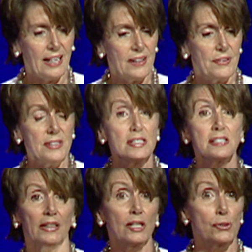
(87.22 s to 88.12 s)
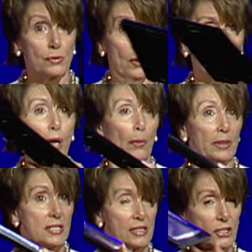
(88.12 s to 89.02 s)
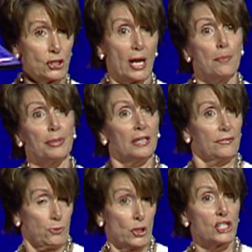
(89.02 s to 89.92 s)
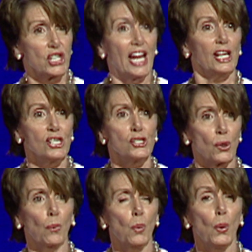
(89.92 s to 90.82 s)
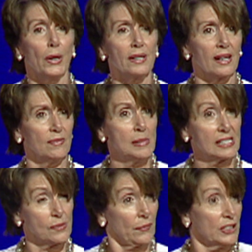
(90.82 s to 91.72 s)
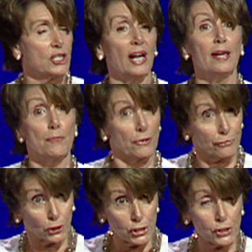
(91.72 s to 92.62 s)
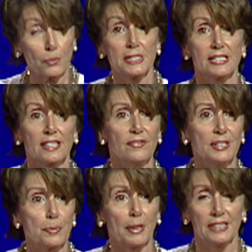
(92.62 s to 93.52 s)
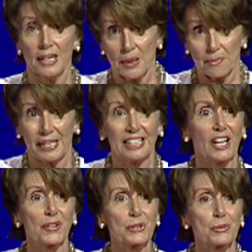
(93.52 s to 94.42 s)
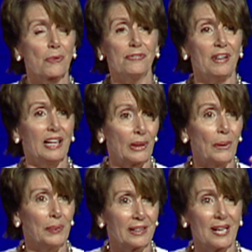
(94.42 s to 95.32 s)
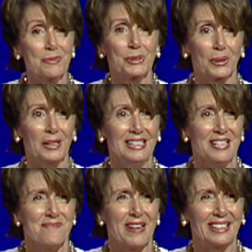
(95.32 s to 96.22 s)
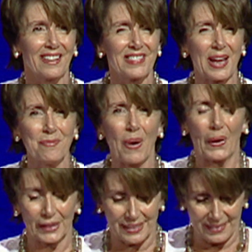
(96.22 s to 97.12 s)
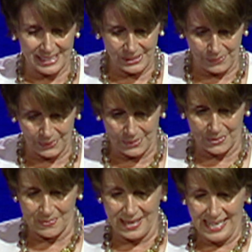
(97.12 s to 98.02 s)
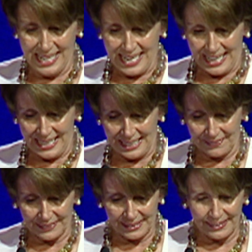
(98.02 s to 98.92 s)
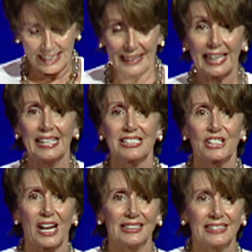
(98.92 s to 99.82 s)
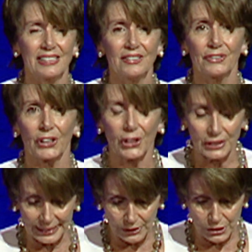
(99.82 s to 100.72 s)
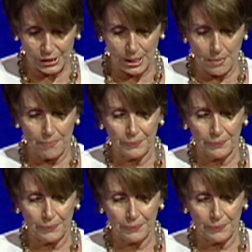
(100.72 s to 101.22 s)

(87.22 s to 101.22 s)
This, in case you don't know it, is the Champion for Change Award, of which I am the first to receive it, but many others will follow, and I'm sure many of them are in this room. I want to thank Ann Johnson for her leadership